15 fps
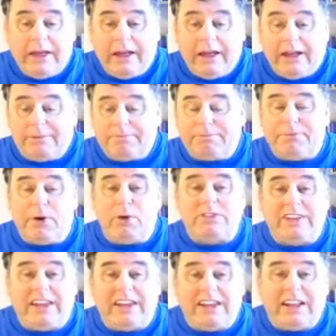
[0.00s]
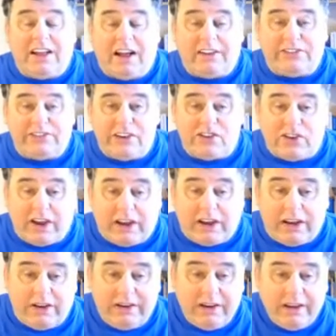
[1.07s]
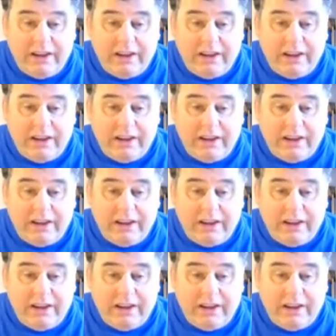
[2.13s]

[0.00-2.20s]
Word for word: a protein concentrated